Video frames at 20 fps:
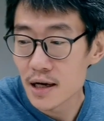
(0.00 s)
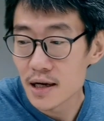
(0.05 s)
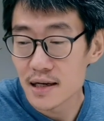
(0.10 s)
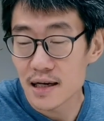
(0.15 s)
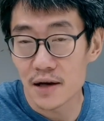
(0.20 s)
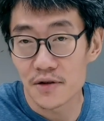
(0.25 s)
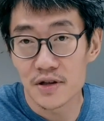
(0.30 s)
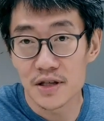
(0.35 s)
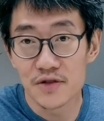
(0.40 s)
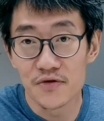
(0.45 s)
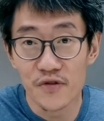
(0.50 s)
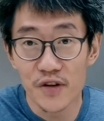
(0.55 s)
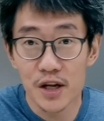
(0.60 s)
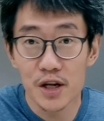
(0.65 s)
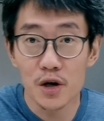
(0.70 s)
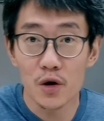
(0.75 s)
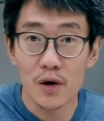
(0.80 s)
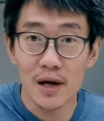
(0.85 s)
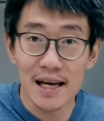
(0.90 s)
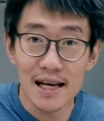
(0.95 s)
Now this
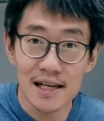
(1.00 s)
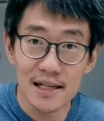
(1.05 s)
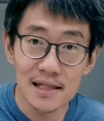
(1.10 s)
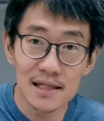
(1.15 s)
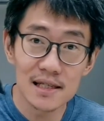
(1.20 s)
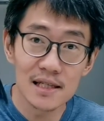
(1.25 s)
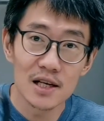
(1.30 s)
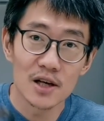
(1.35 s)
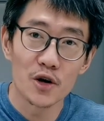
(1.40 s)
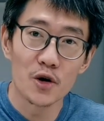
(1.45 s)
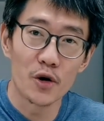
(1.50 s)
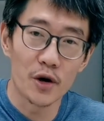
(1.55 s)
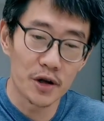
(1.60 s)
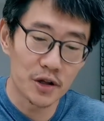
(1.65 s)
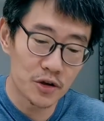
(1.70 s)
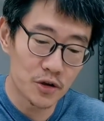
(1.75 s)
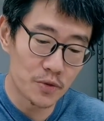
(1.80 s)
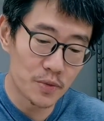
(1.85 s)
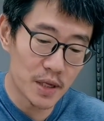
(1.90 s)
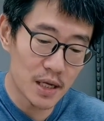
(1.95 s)
video is going
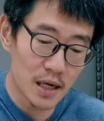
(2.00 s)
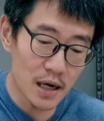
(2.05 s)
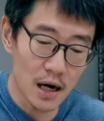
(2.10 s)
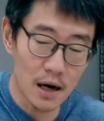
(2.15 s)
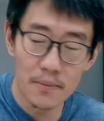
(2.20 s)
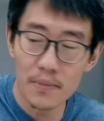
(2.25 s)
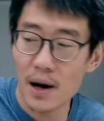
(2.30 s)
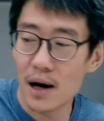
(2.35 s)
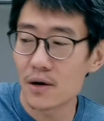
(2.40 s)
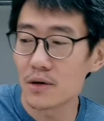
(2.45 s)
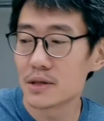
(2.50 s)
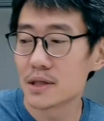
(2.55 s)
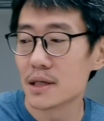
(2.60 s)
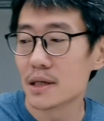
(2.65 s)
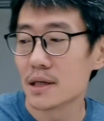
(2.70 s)
to be about